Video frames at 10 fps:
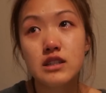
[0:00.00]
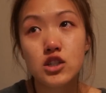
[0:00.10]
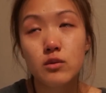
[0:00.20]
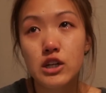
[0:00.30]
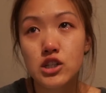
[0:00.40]

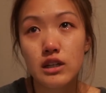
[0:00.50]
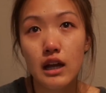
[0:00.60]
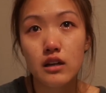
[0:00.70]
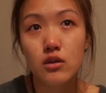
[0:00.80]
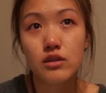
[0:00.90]
situation.
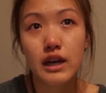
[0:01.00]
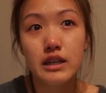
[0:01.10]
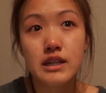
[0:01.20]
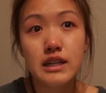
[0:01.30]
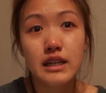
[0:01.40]
I know
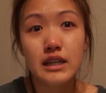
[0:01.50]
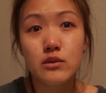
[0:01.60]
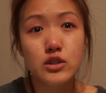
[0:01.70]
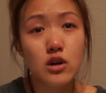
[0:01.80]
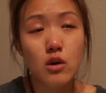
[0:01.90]
that he
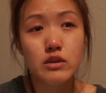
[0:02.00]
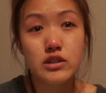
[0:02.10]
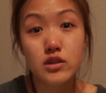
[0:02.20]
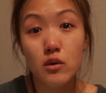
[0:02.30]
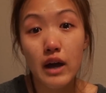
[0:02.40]
was always
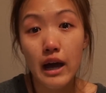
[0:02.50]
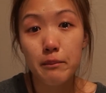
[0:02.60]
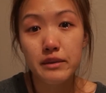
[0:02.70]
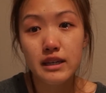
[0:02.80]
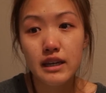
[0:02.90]
so
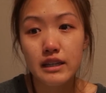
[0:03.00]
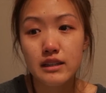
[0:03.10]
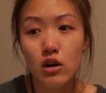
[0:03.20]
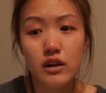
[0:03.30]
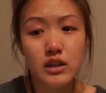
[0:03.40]
happy and
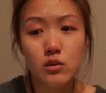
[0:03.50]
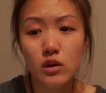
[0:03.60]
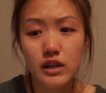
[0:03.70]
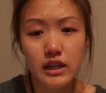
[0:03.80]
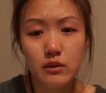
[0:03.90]
all he
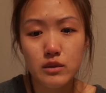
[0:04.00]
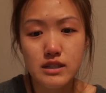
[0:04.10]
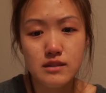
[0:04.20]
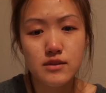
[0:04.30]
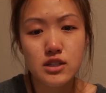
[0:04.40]
wanted
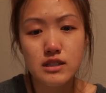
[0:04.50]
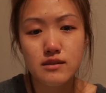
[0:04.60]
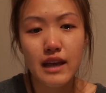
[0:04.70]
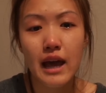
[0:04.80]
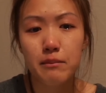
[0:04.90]
was
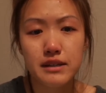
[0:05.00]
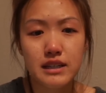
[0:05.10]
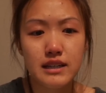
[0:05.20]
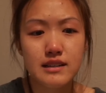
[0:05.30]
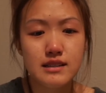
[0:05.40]
just
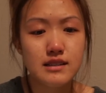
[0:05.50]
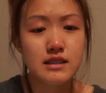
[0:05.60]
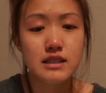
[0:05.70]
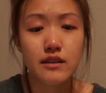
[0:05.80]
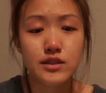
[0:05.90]
happiness and
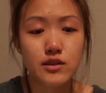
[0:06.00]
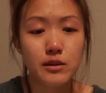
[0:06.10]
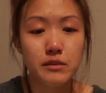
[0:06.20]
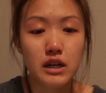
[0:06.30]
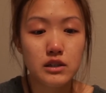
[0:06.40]
stuff, so
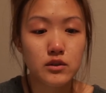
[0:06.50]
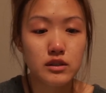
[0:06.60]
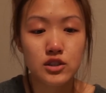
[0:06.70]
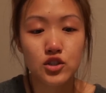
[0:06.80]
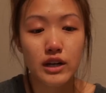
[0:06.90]
I'm not
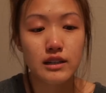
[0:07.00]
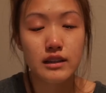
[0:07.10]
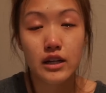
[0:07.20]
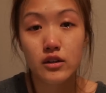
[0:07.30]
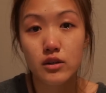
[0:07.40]
going to try to
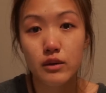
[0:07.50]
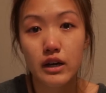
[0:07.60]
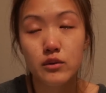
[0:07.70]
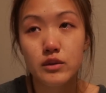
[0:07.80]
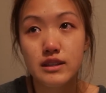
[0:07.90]
linger
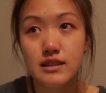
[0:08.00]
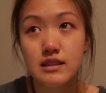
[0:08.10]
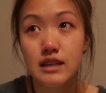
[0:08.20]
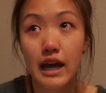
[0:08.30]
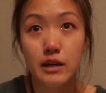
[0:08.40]
around with this
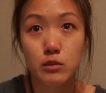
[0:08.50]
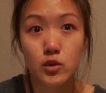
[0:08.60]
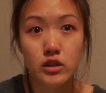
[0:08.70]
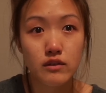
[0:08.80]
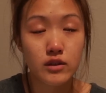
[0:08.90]
sad
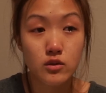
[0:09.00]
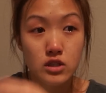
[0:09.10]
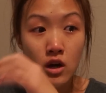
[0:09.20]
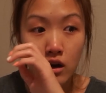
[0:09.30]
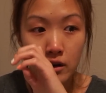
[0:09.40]
mood even though it's
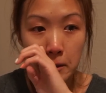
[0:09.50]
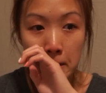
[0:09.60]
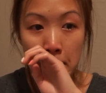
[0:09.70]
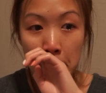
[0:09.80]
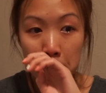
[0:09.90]
hard,
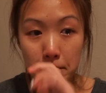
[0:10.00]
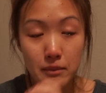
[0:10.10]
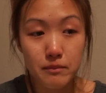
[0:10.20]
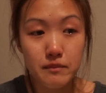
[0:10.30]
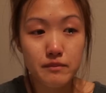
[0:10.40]

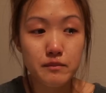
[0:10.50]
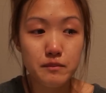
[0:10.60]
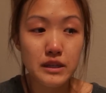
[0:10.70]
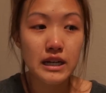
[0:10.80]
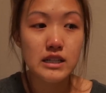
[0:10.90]
but
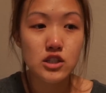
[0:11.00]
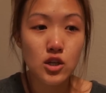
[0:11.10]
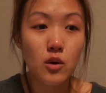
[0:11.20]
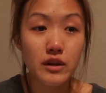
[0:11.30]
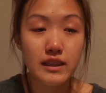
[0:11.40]
because
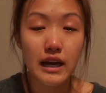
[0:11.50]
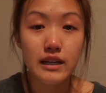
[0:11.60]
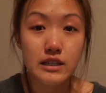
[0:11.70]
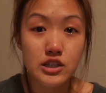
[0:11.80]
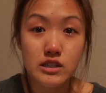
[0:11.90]
knowing that,
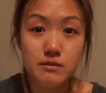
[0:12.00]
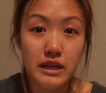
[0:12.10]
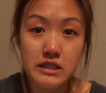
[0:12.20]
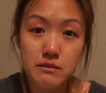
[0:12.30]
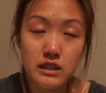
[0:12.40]
it just
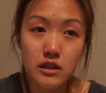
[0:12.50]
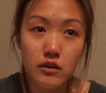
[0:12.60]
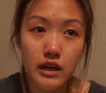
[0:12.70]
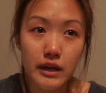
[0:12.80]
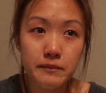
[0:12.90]
makes me
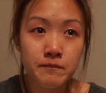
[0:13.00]
know that,